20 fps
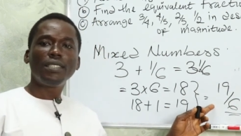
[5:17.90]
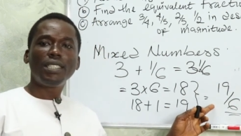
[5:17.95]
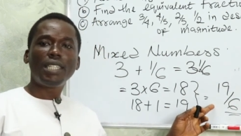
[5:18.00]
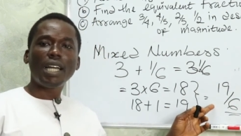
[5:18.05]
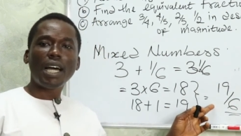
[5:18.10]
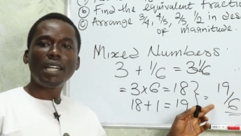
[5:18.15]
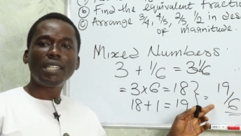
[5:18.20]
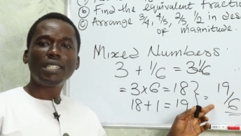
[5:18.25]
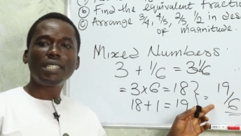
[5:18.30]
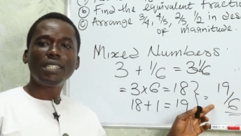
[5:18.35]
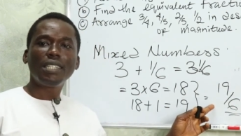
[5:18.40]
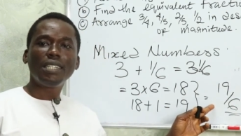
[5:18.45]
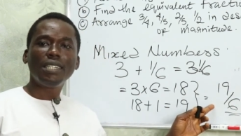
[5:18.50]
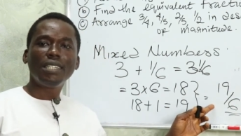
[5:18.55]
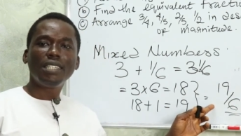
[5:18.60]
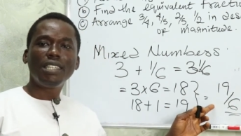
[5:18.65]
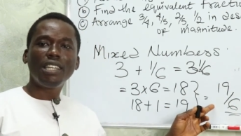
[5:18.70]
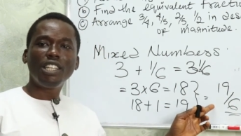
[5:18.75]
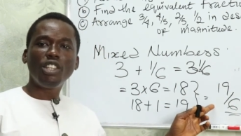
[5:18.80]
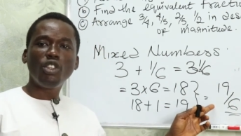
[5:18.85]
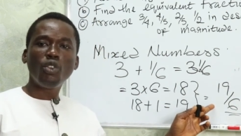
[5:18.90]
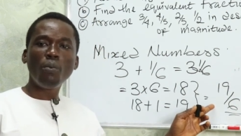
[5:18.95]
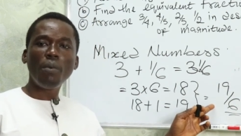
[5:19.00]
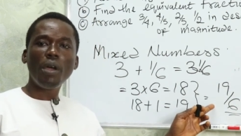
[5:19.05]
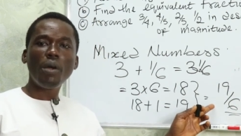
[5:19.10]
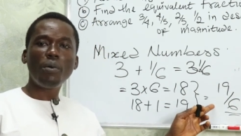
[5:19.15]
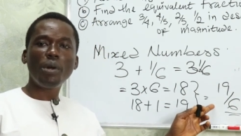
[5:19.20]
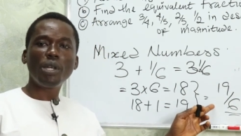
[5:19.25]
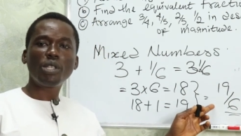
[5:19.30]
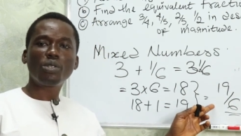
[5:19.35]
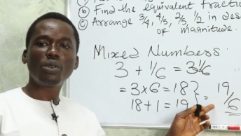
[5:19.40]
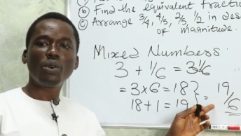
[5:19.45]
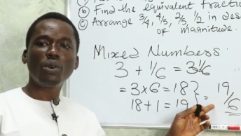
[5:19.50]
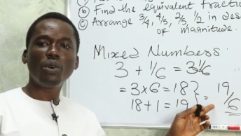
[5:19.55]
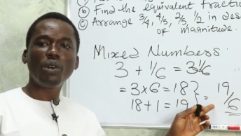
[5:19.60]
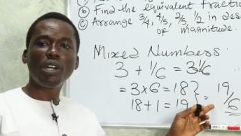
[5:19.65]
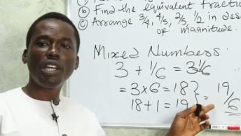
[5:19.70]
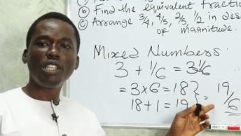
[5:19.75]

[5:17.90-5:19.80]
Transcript: that the numerator